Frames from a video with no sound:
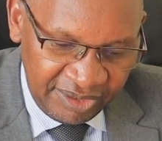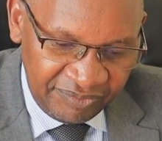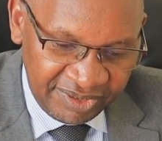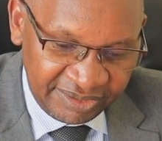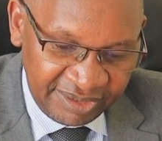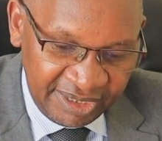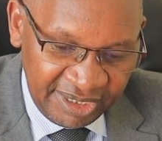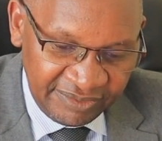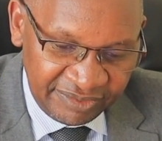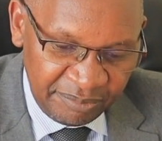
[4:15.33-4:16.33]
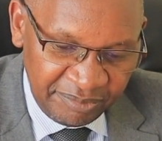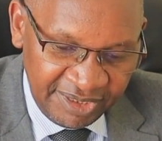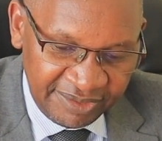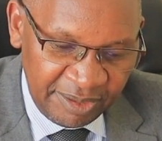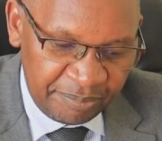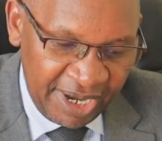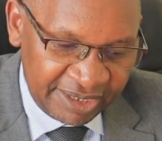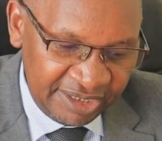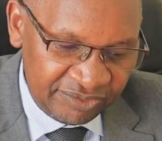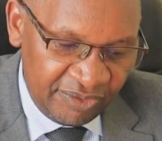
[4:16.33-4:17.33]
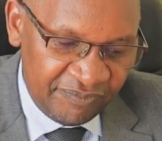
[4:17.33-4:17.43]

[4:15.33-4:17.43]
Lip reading: Vegetarianism is the practice